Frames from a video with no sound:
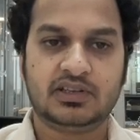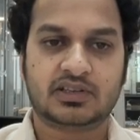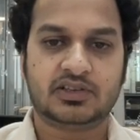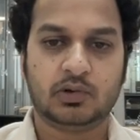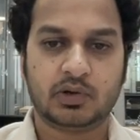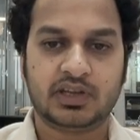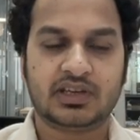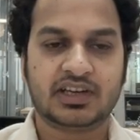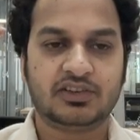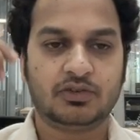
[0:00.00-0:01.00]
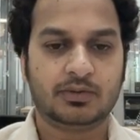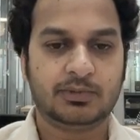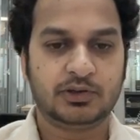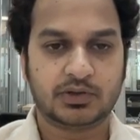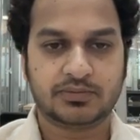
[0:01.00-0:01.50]
knowing, and you will be
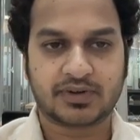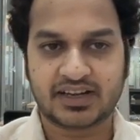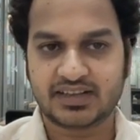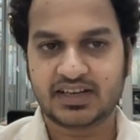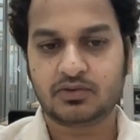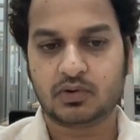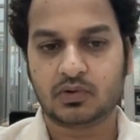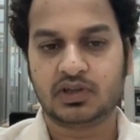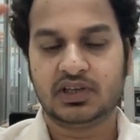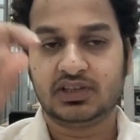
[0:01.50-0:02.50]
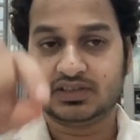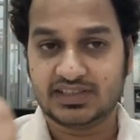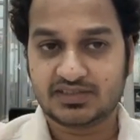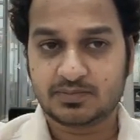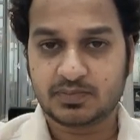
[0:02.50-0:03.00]
notified that, oh,
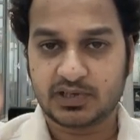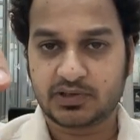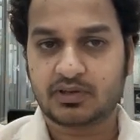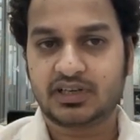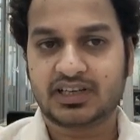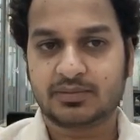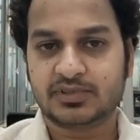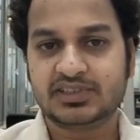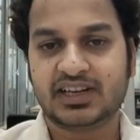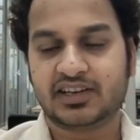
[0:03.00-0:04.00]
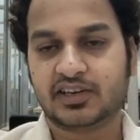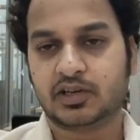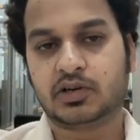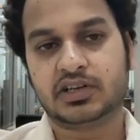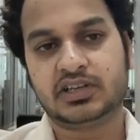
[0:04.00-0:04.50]
this particular tab is getting
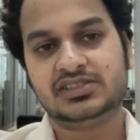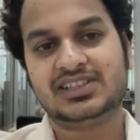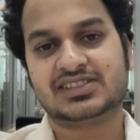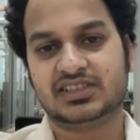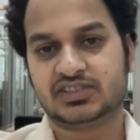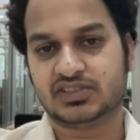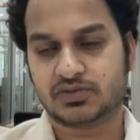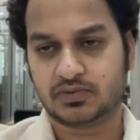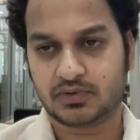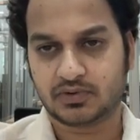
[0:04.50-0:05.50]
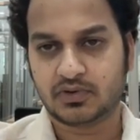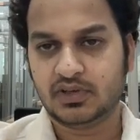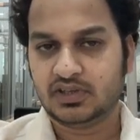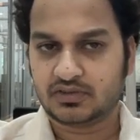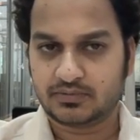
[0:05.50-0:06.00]
recorded in TestCase Studio.
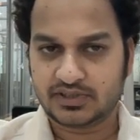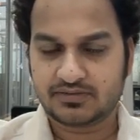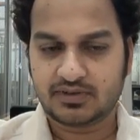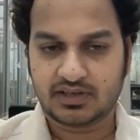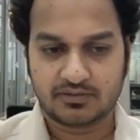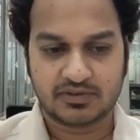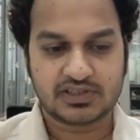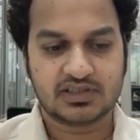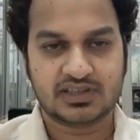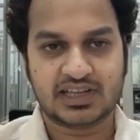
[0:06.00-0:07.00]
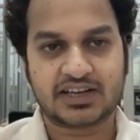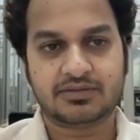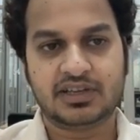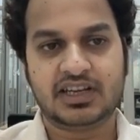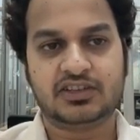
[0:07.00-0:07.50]
So that
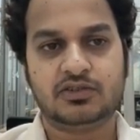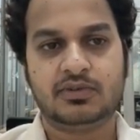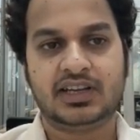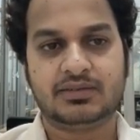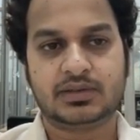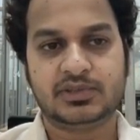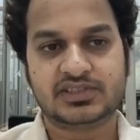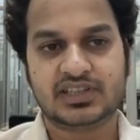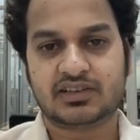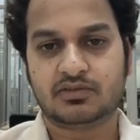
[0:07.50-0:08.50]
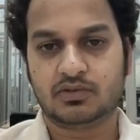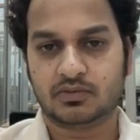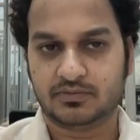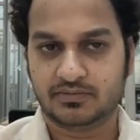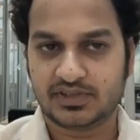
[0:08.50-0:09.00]
way like you will never miss that,
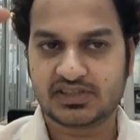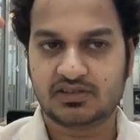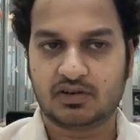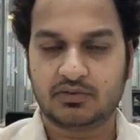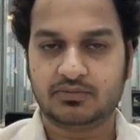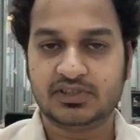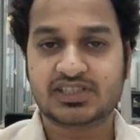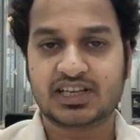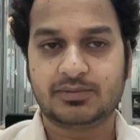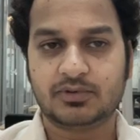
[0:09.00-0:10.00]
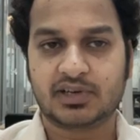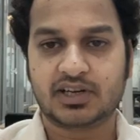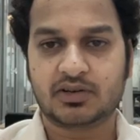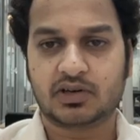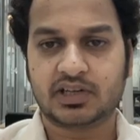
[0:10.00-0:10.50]
oh, on which tab you are
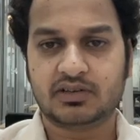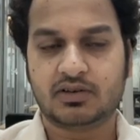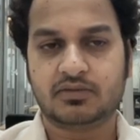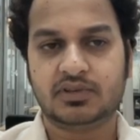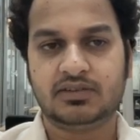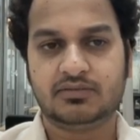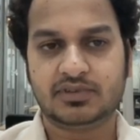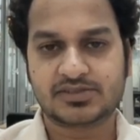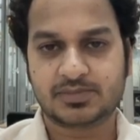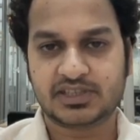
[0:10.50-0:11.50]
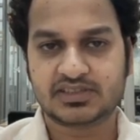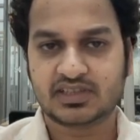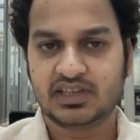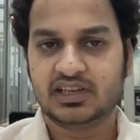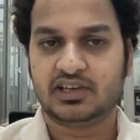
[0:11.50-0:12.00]
recording or in which page
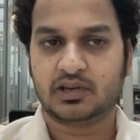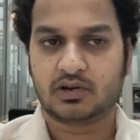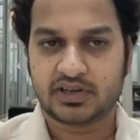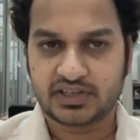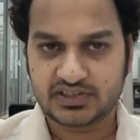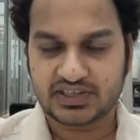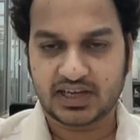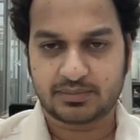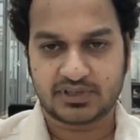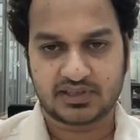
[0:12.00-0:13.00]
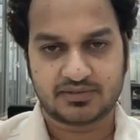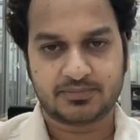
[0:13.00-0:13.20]
recording is happening.